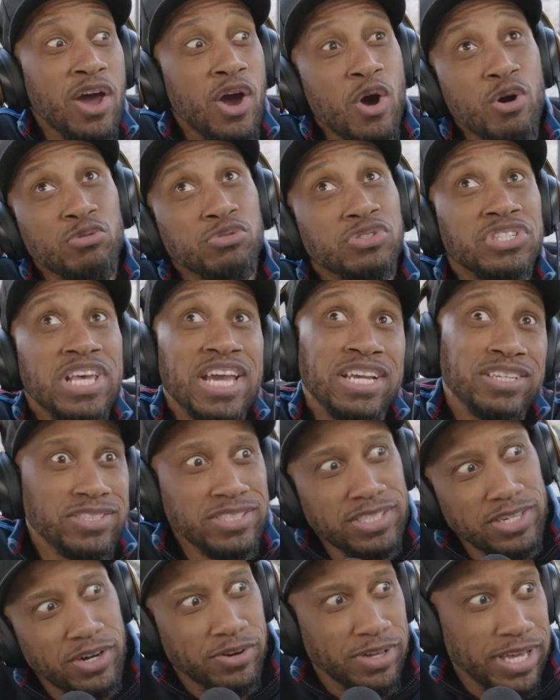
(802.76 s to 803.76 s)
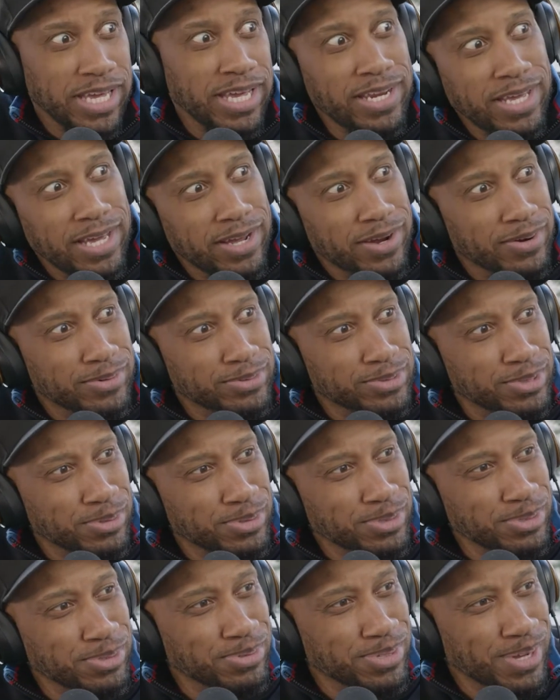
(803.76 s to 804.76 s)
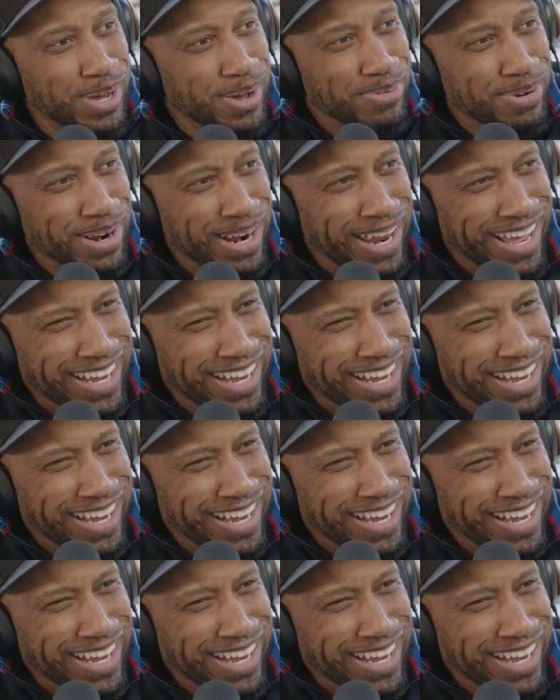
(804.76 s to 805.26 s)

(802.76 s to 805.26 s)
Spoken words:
a whole section in here. So when you talk, like,